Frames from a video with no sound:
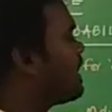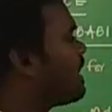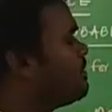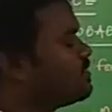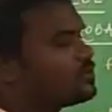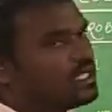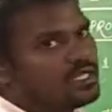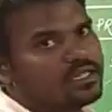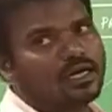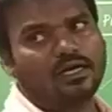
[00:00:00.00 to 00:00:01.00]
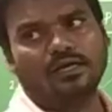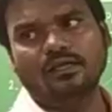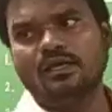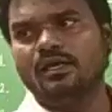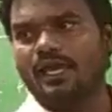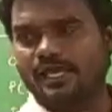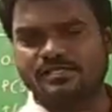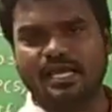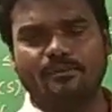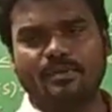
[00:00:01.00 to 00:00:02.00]
coming to the third
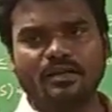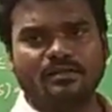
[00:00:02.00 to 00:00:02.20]
example,